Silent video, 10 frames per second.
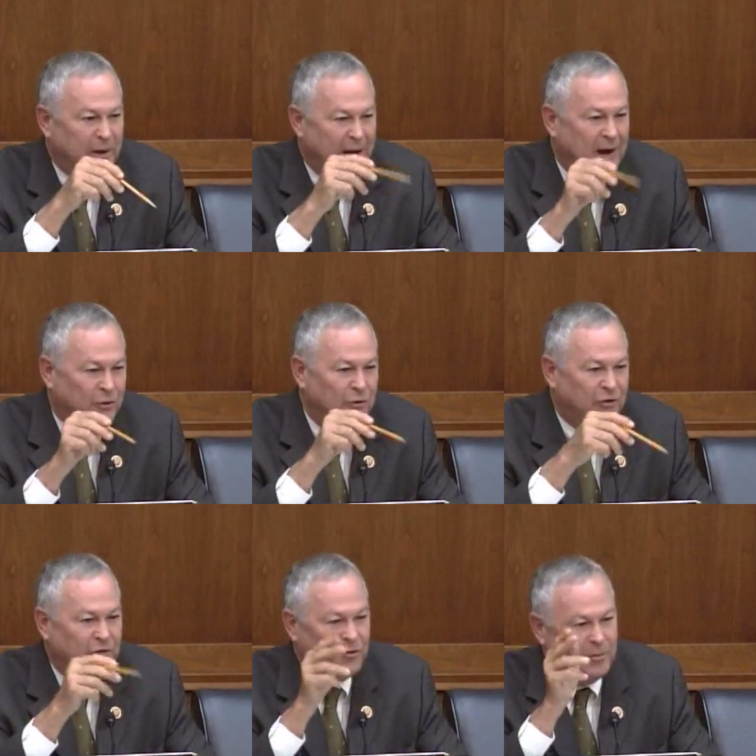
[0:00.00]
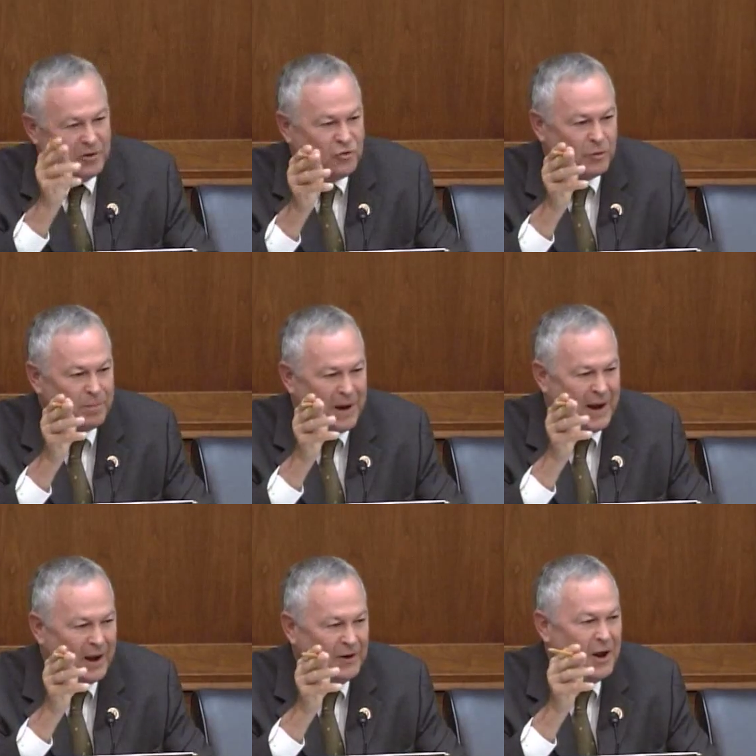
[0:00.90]
reactor system in
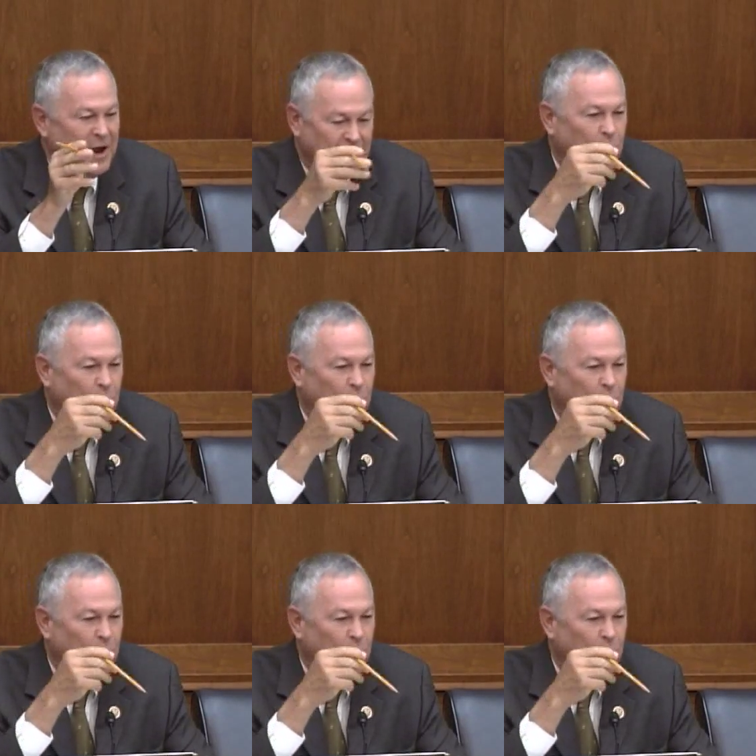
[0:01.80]
Japan,